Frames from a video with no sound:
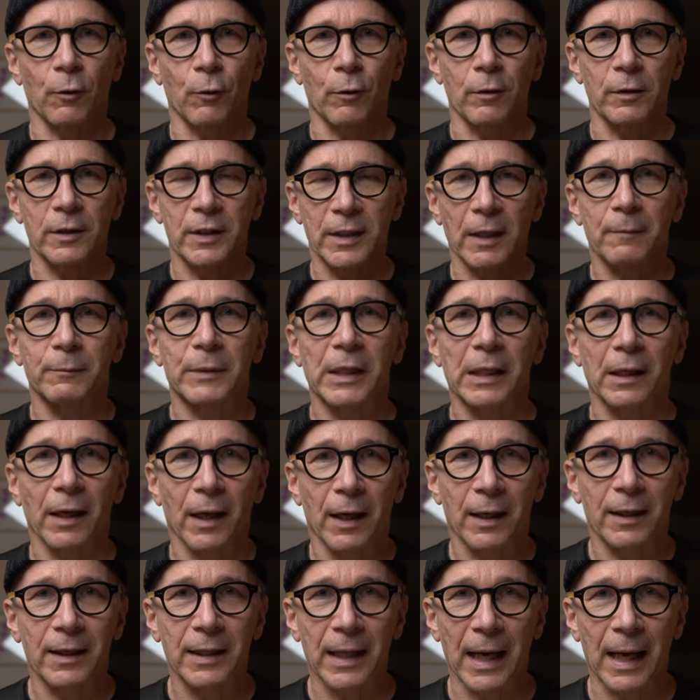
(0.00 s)
or something
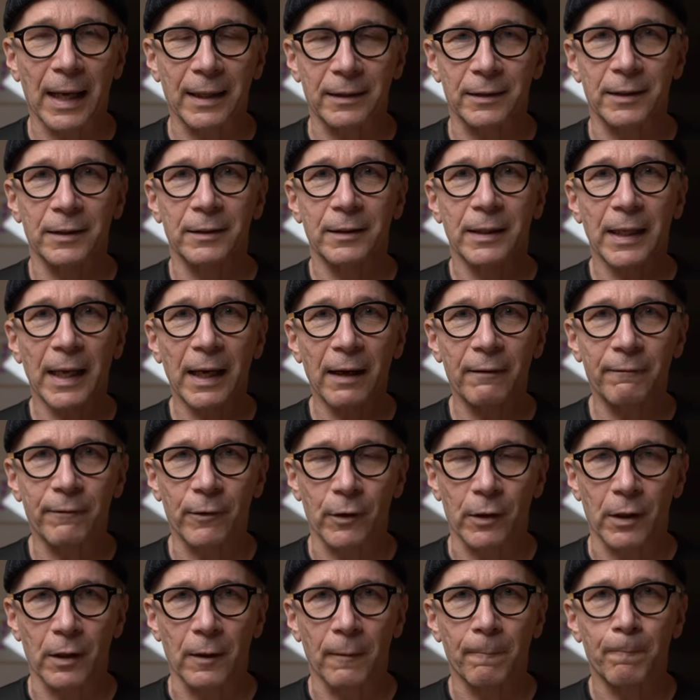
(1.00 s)
like that
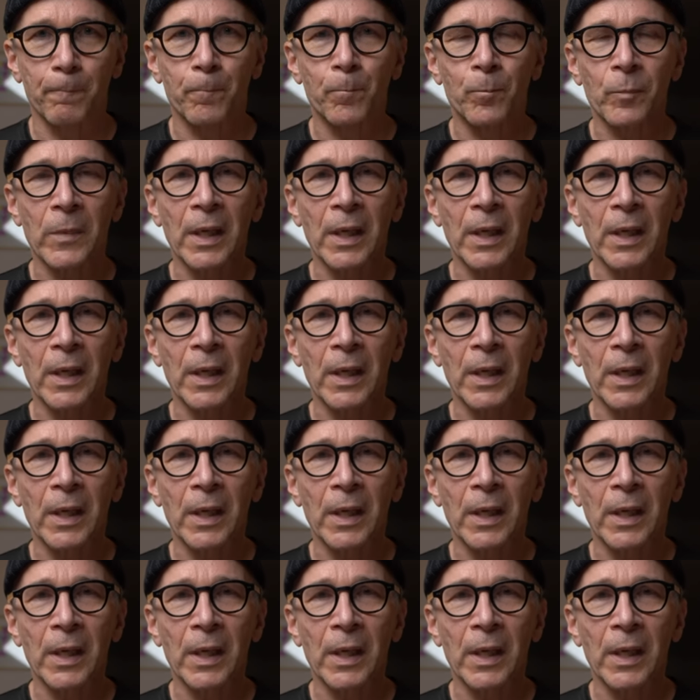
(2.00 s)
ever.